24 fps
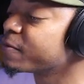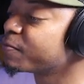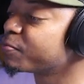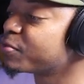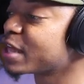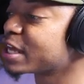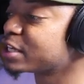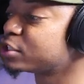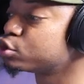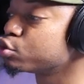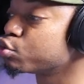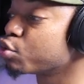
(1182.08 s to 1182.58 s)

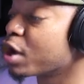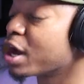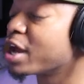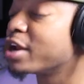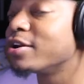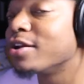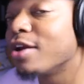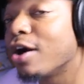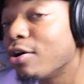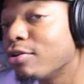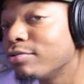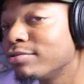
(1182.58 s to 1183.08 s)

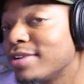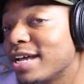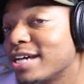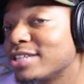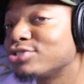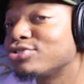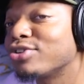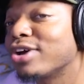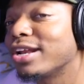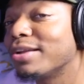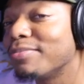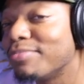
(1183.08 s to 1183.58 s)
know
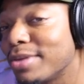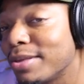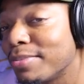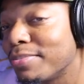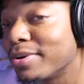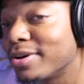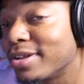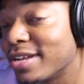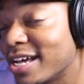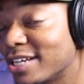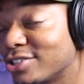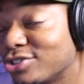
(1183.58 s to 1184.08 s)
that's trying
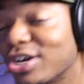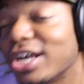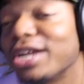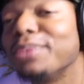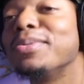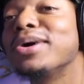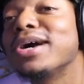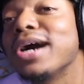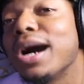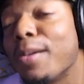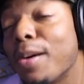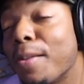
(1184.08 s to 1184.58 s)
to
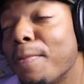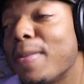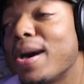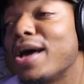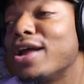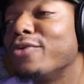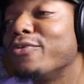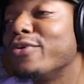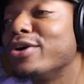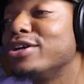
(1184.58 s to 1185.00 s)
become a better